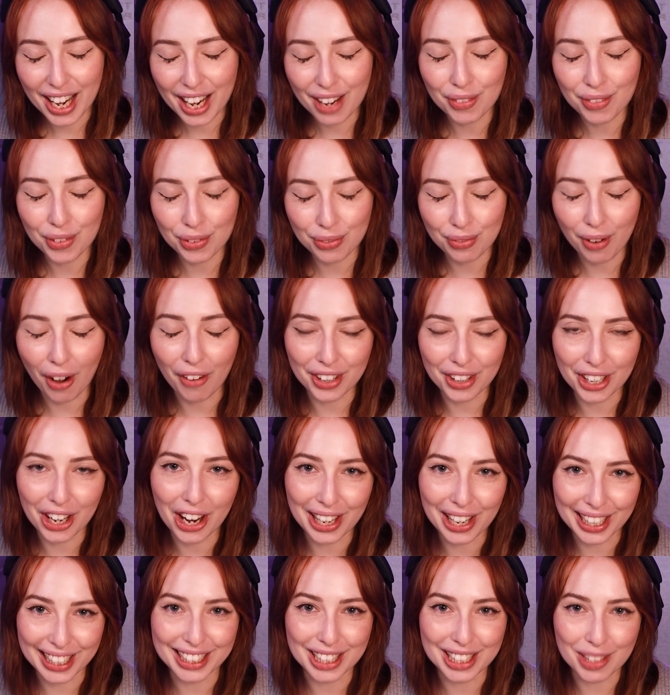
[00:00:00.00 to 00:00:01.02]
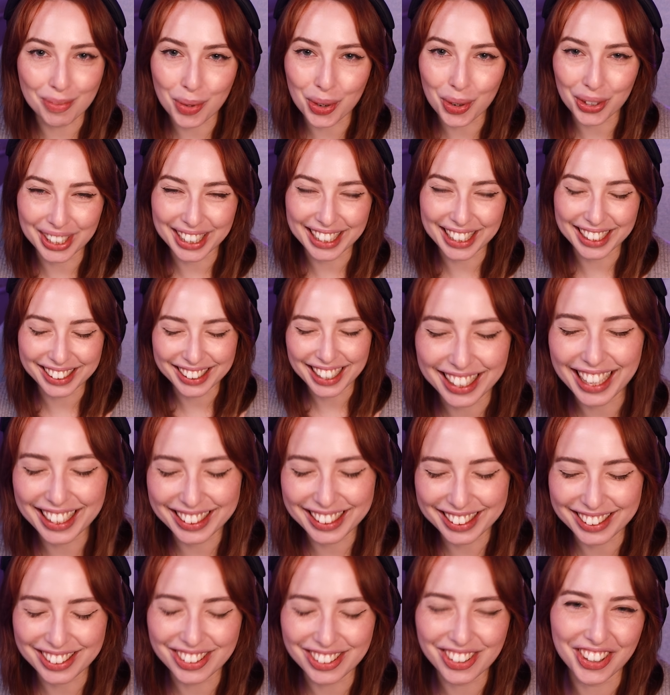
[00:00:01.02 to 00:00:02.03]
It was very early in the morning. I
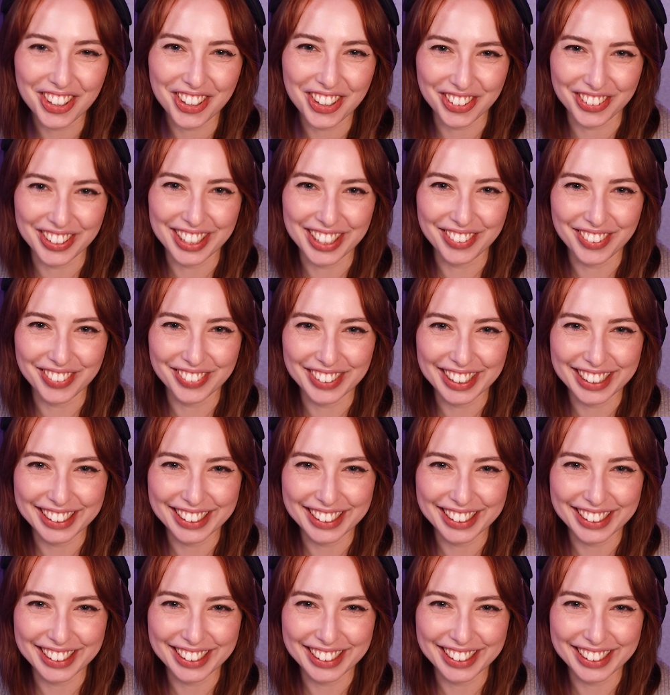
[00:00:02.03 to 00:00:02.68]
did not agree with